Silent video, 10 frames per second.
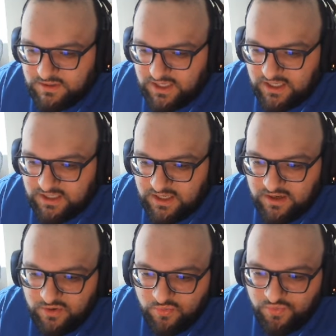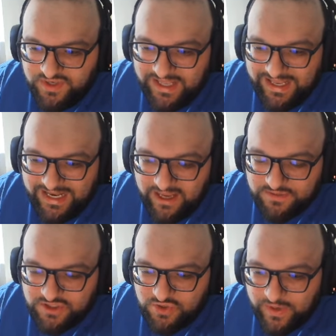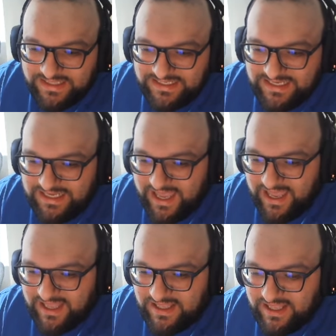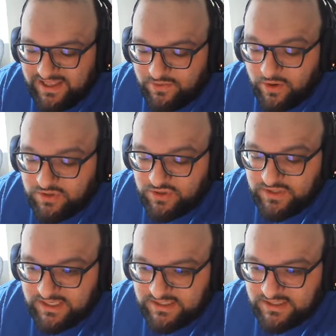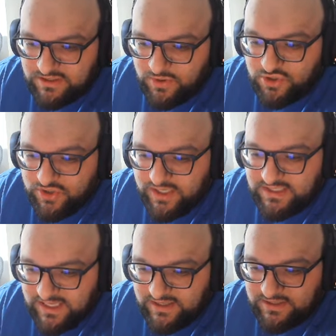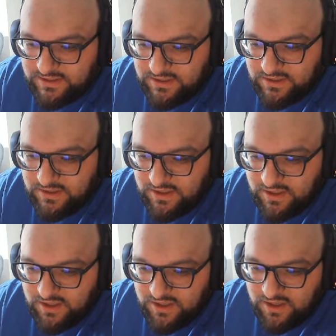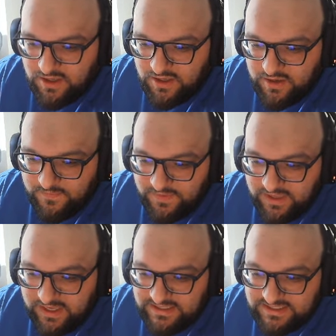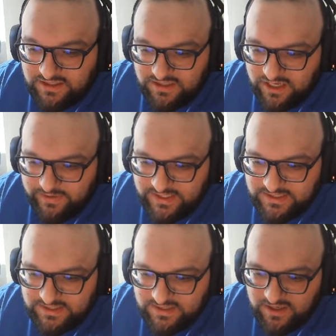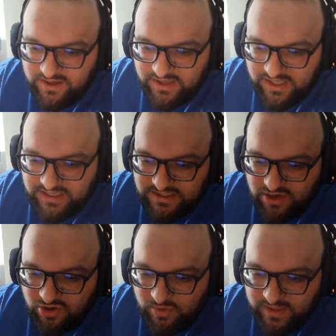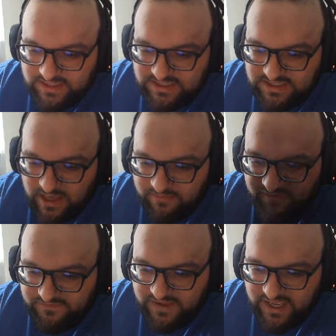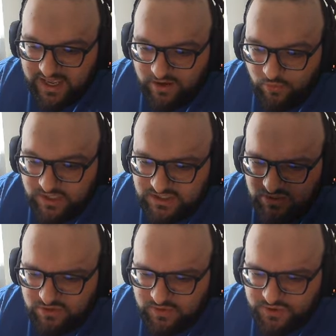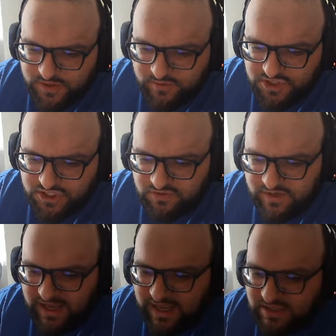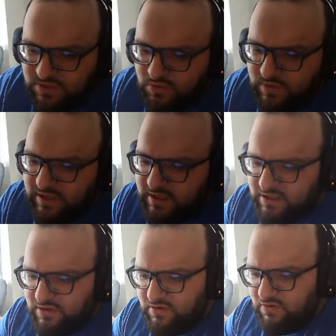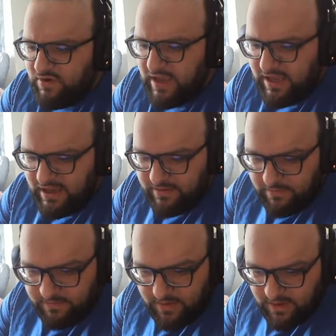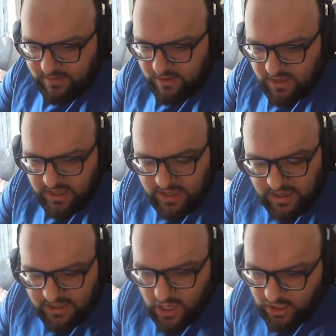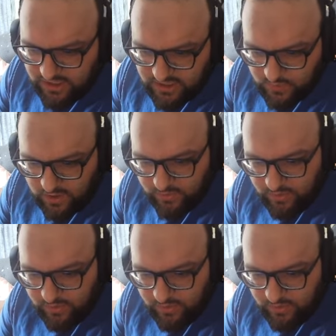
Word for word: Done. We're nearly up to 20, well, 280,000. He is still the lowest. He is the only one that's sub 50k. We can still do much better with Chigiri and with um, Nagi as well.